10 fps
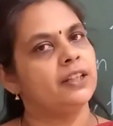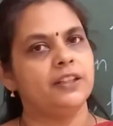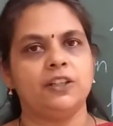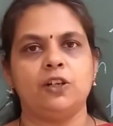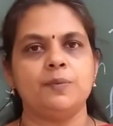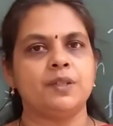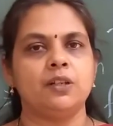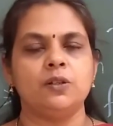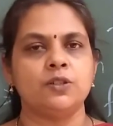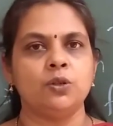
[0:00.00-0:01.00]
Other crops
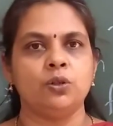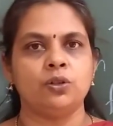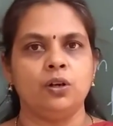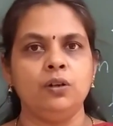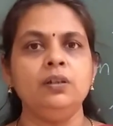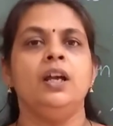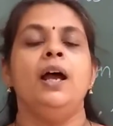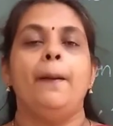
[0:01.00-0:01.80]
are also grown,